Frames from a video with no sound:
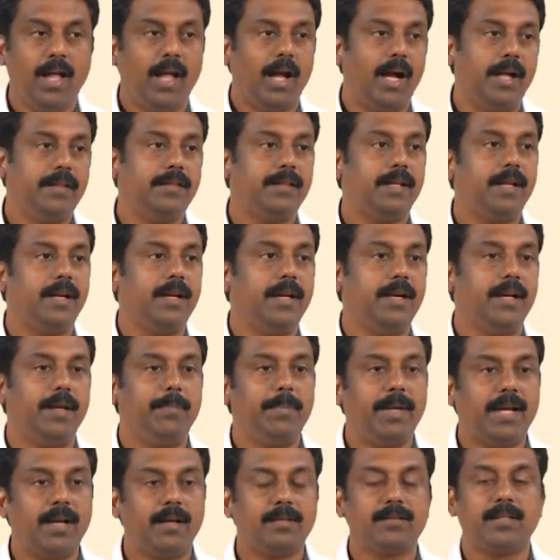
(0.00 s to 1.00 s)
and then uh,
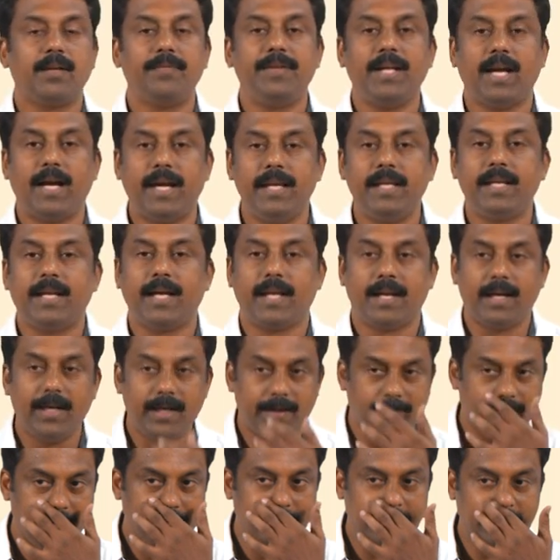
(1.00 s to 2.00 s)
because of the high
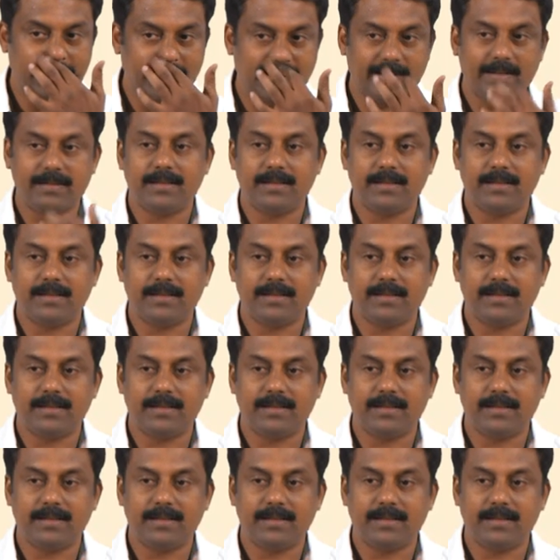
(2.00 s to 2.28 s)
current we